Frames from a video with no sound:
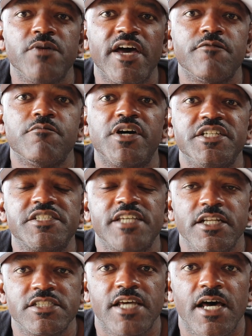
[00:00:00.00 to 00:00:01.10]
you have money
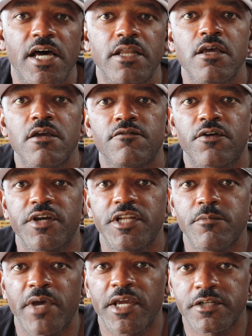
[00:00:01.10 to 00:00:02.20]
set aside for
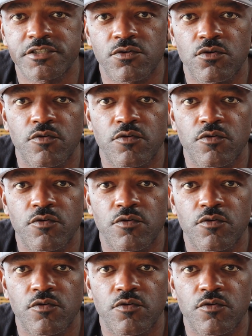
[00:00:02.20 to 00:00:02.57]
any maintenance